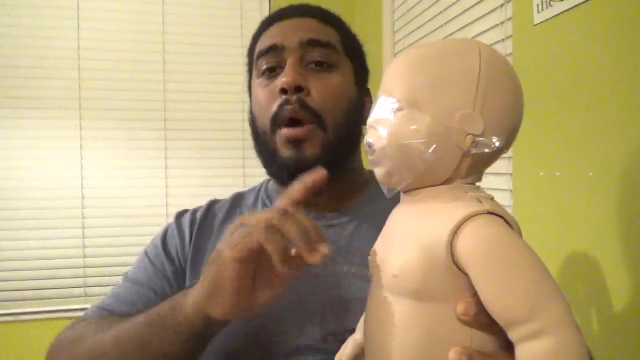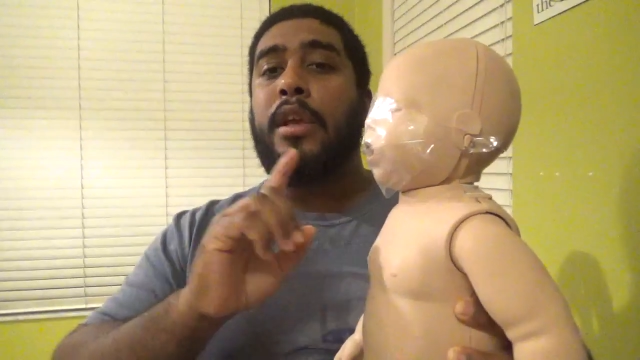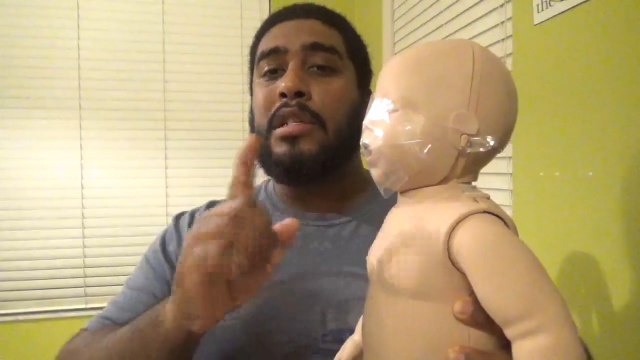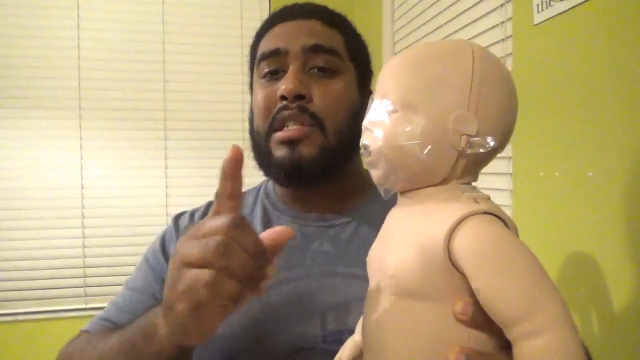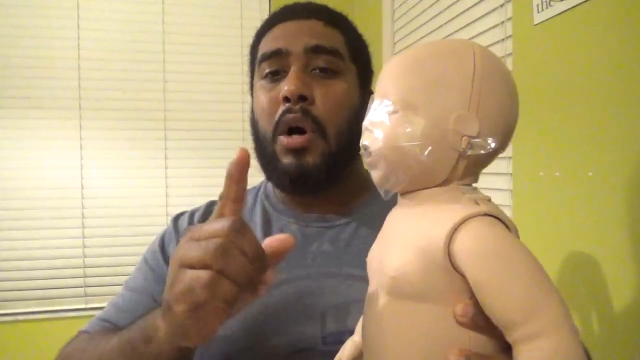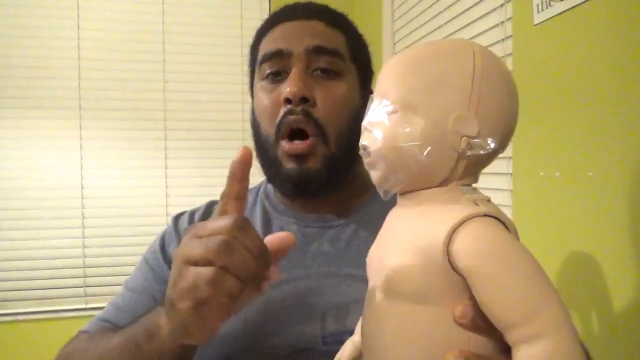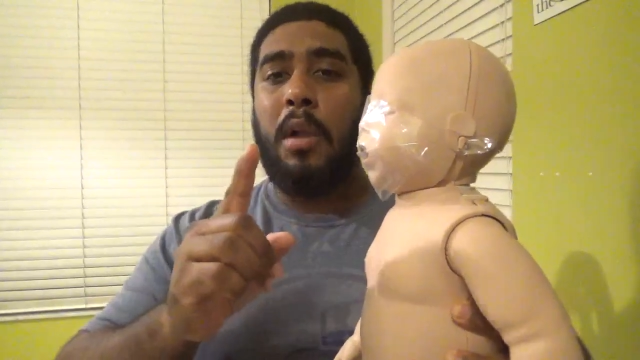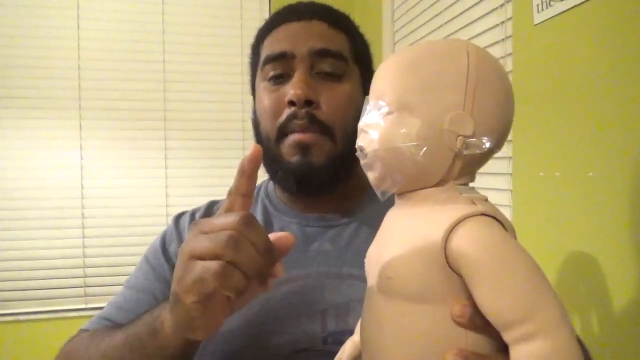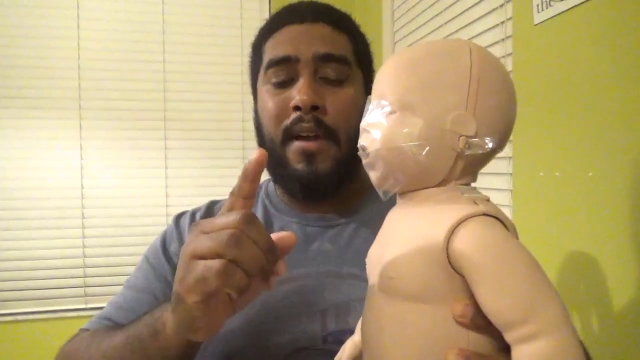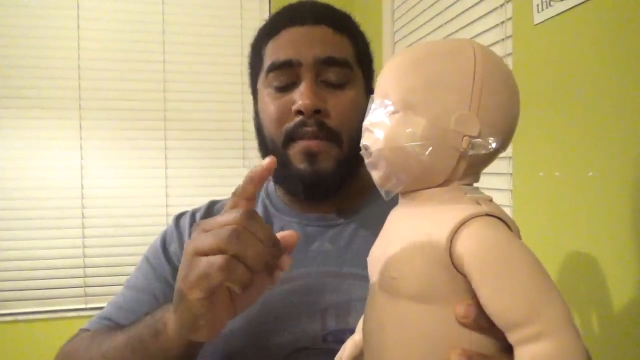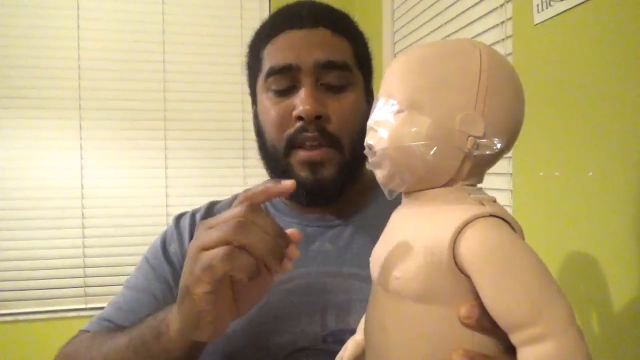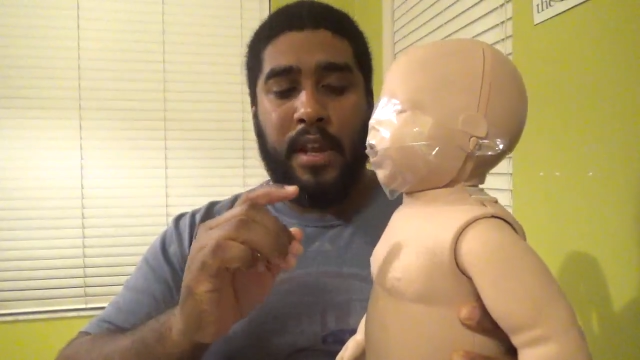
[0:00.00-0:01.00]
What you saw in
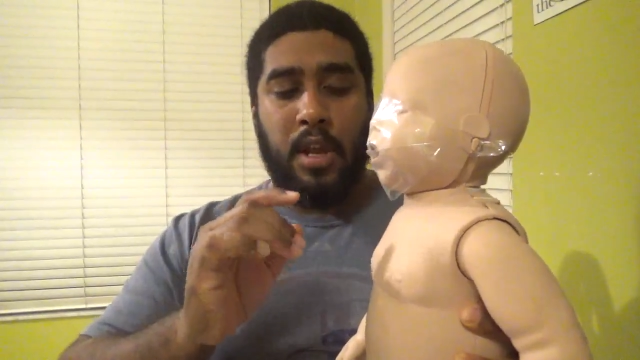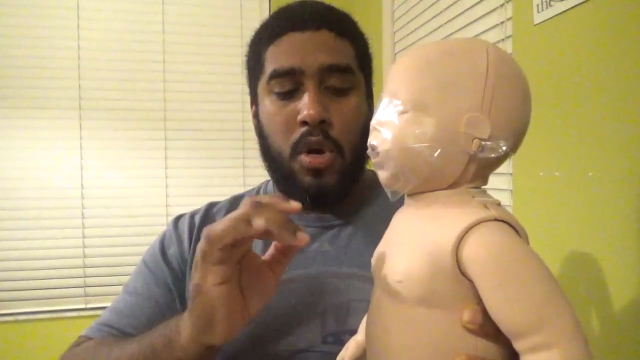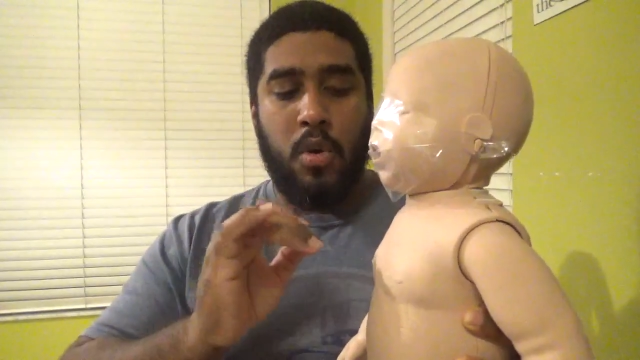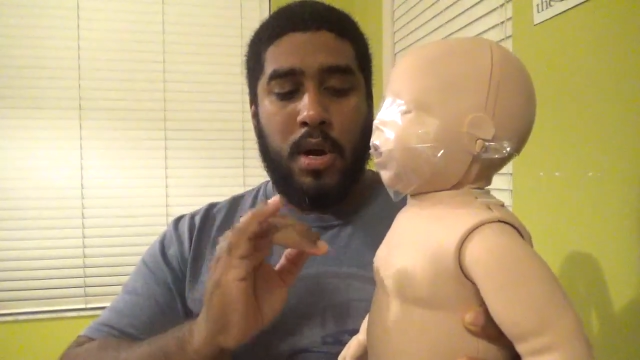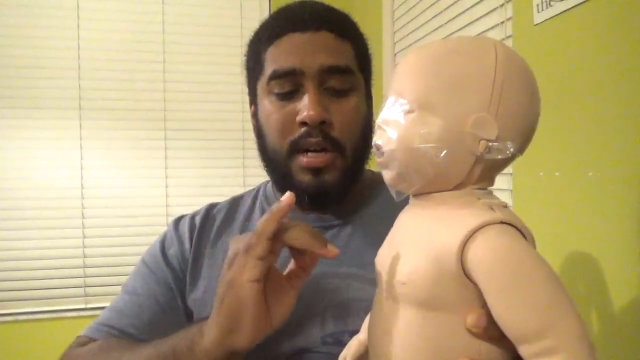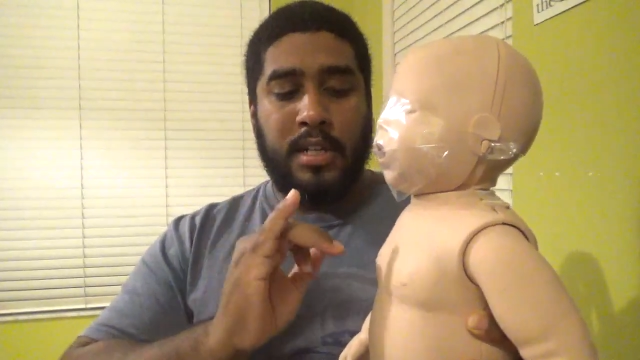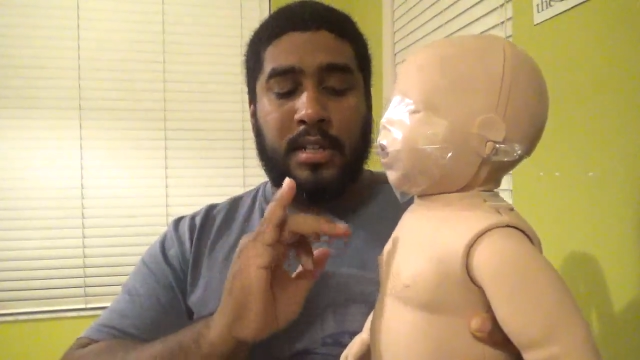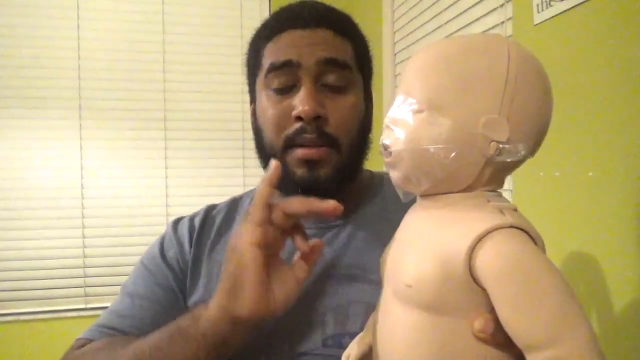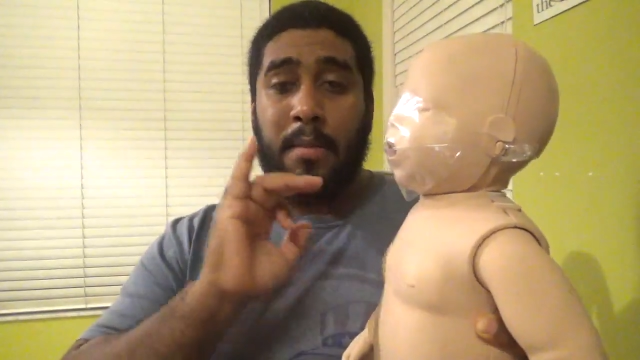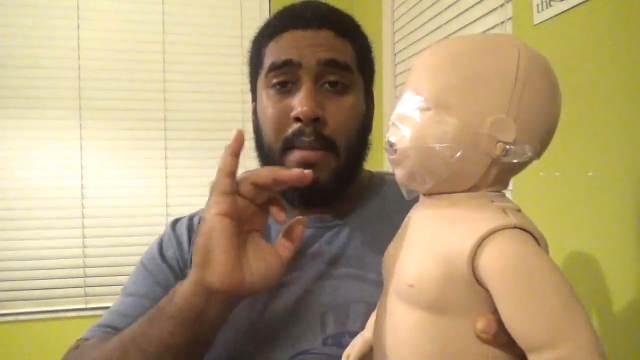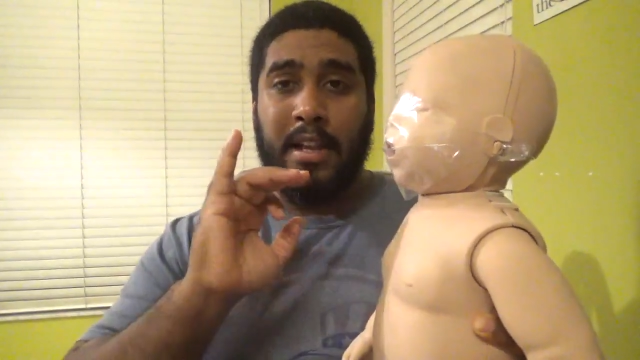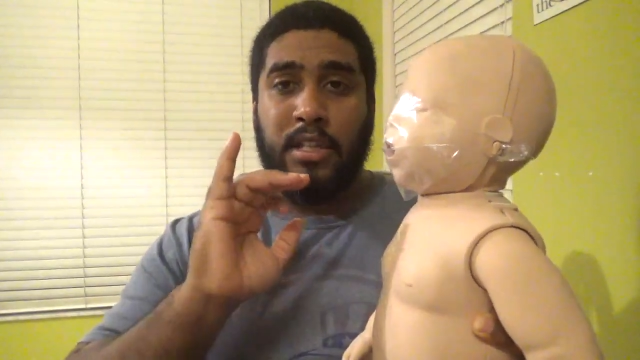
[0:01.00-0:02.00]
my video
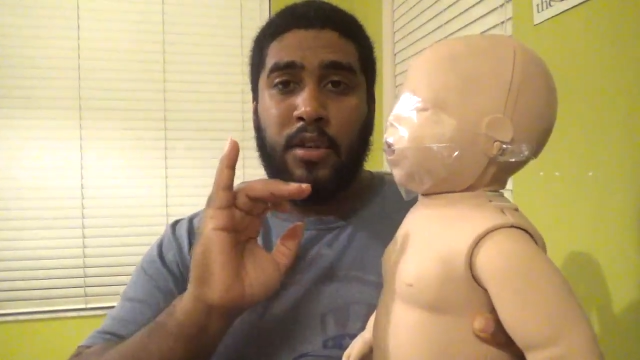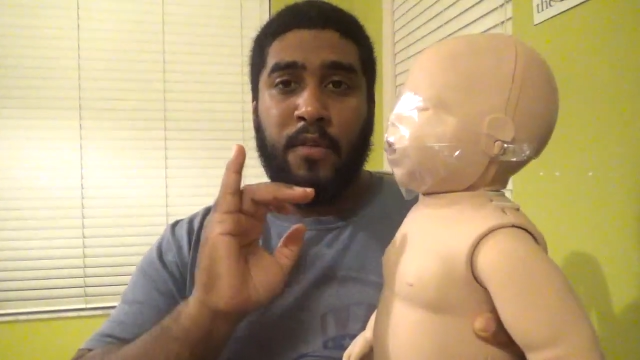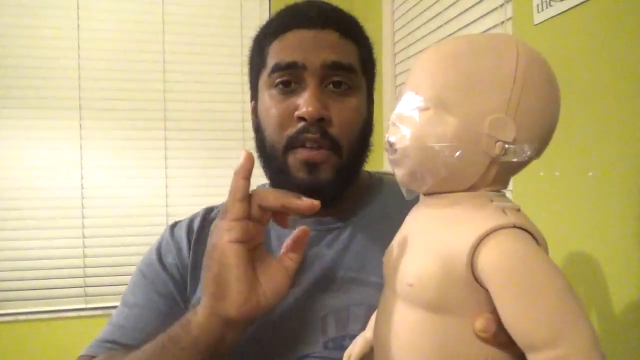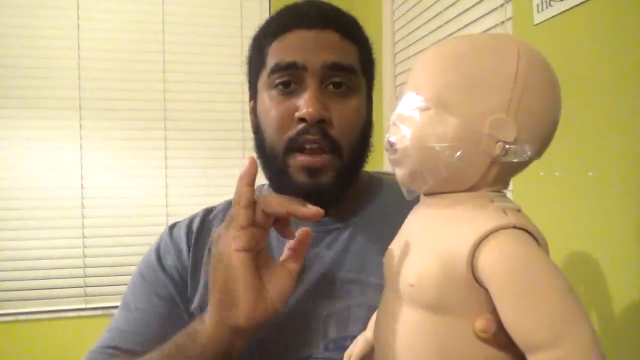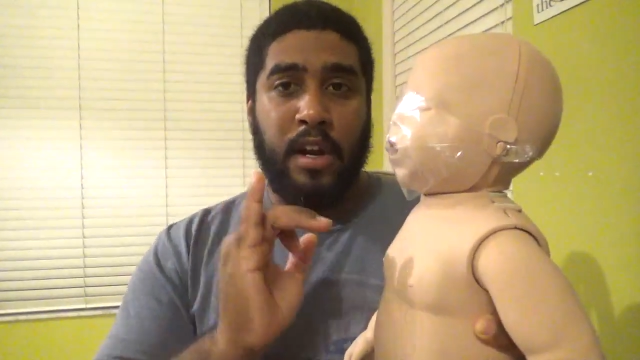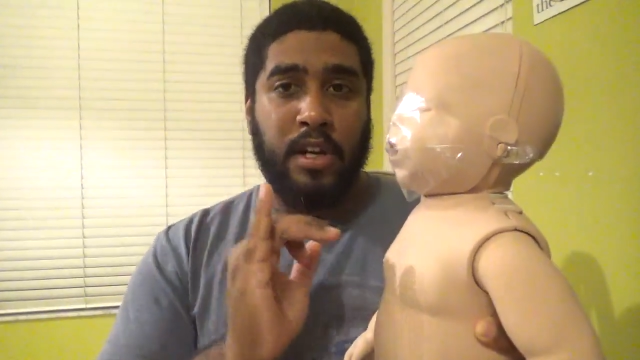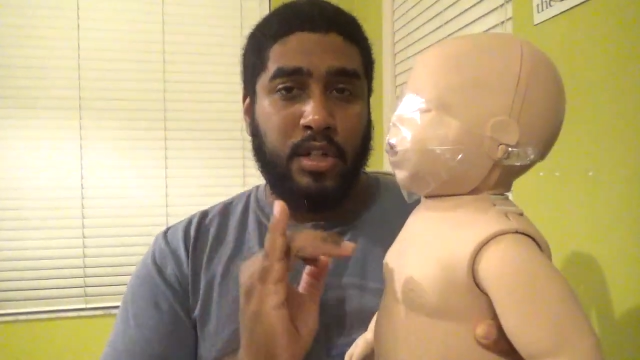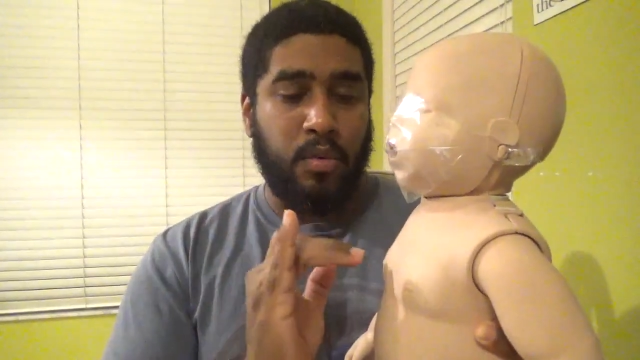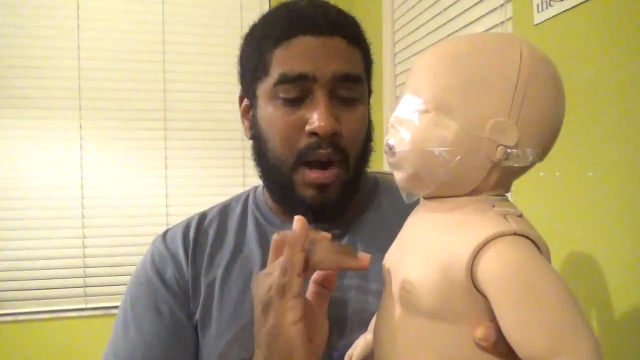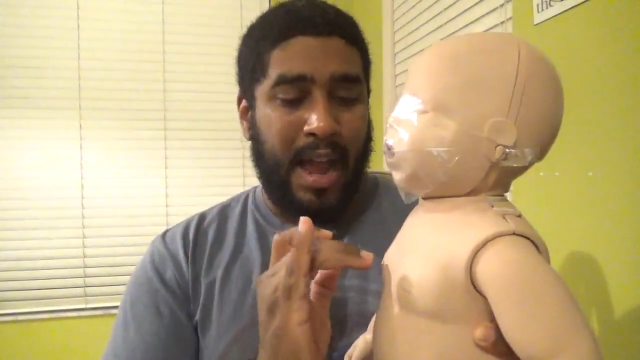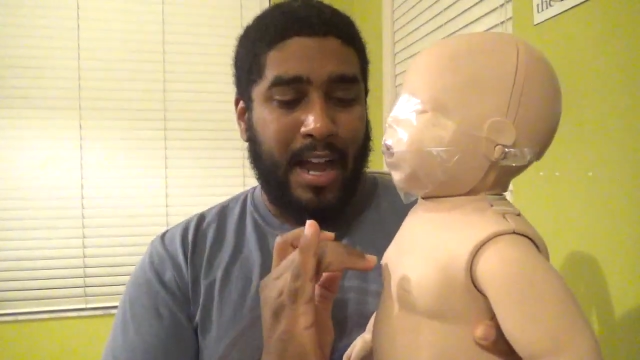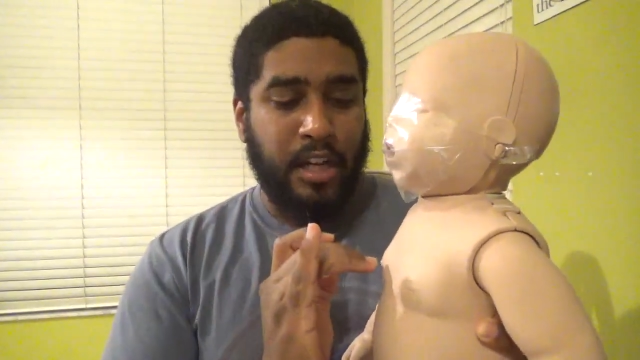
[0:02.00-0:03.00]
was my two fingers
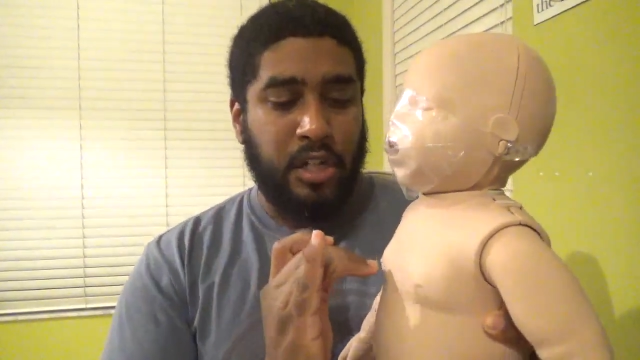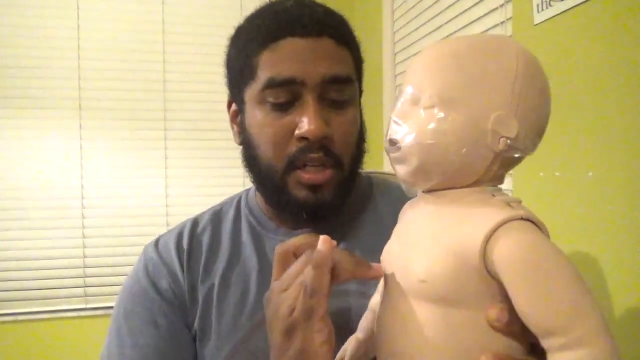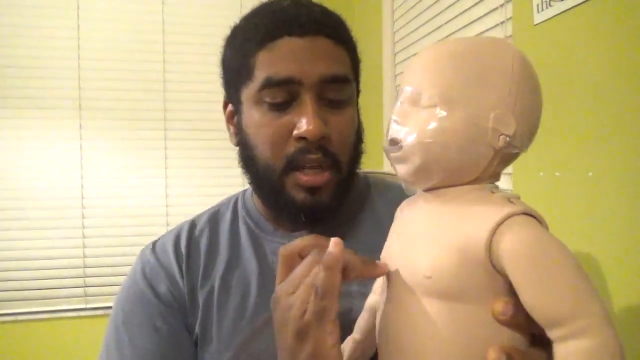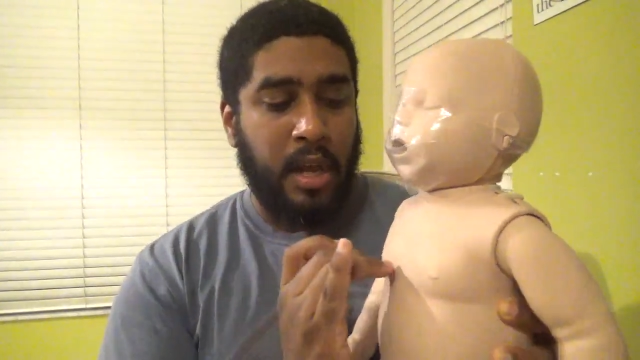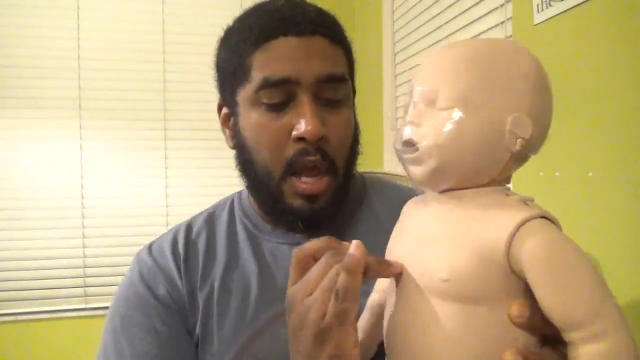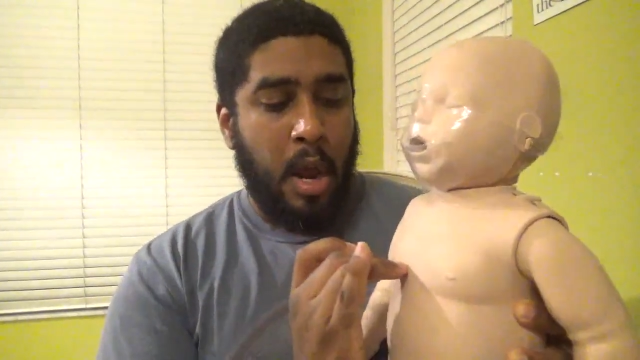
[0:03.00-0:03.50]
were actually